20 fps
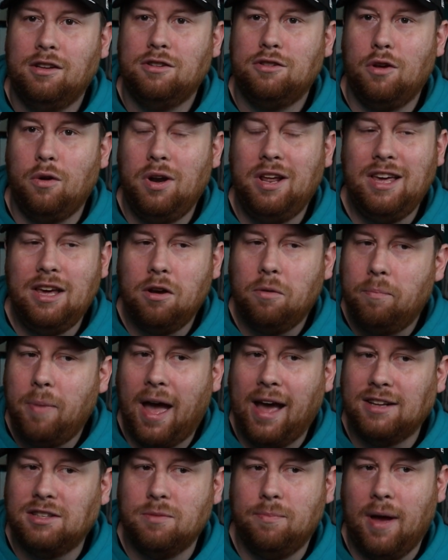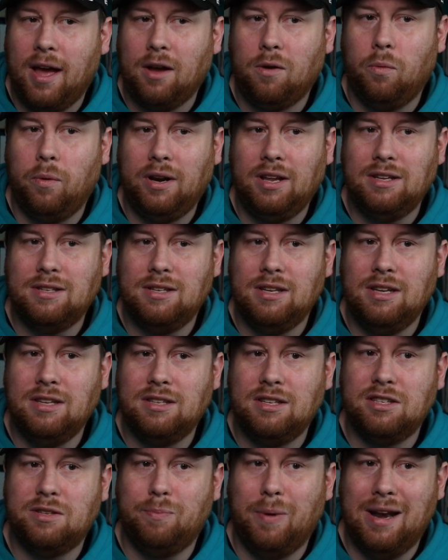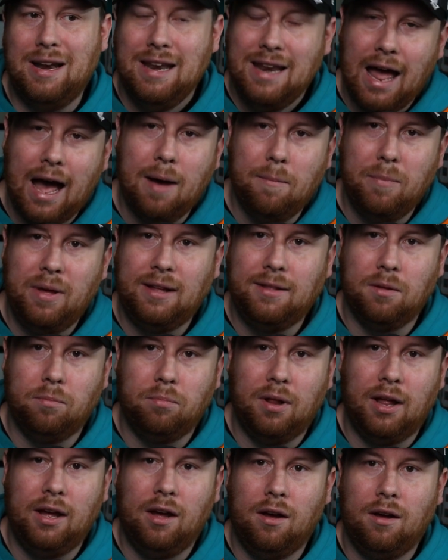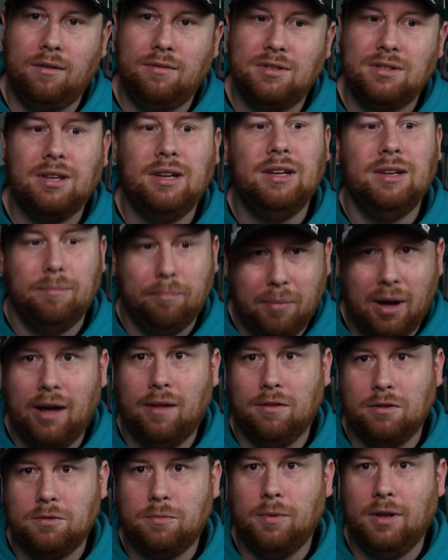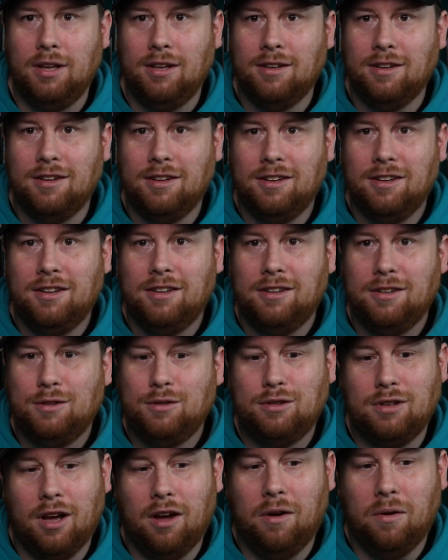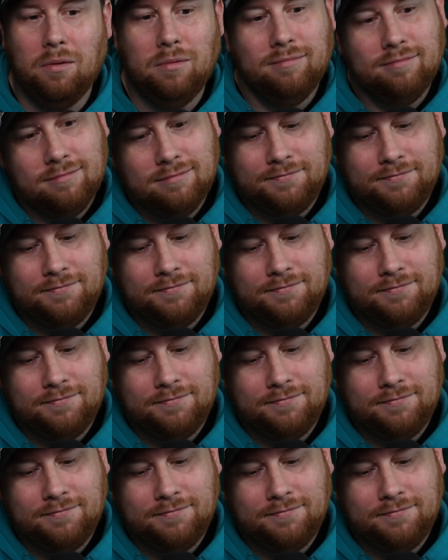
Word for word: So to hear back-to-back winning seasons but not make the playoffs bothers me. So